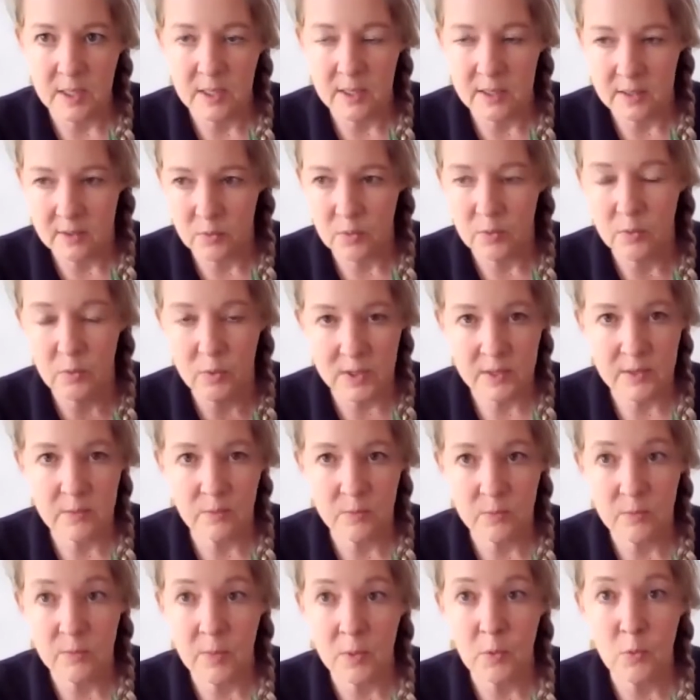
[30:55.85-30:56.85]
because
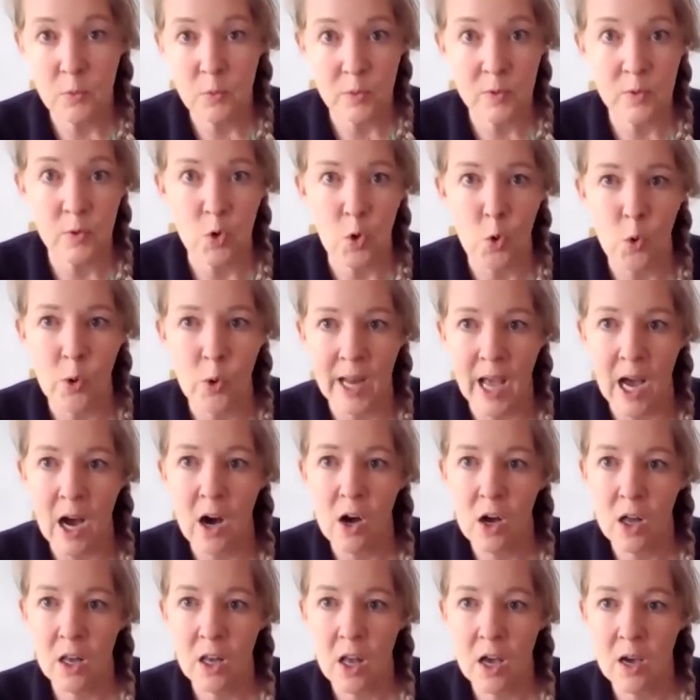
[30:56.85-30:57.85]
maybe we were going
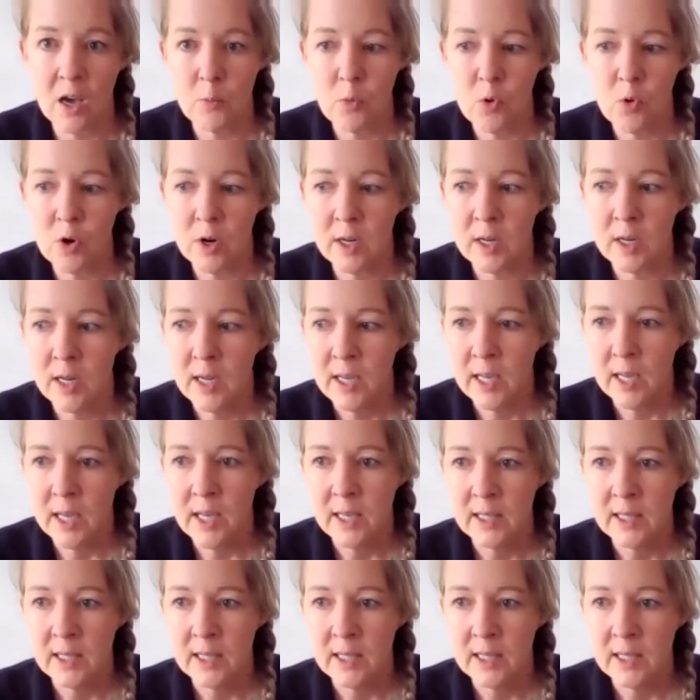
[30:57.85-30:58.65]
out a lot more.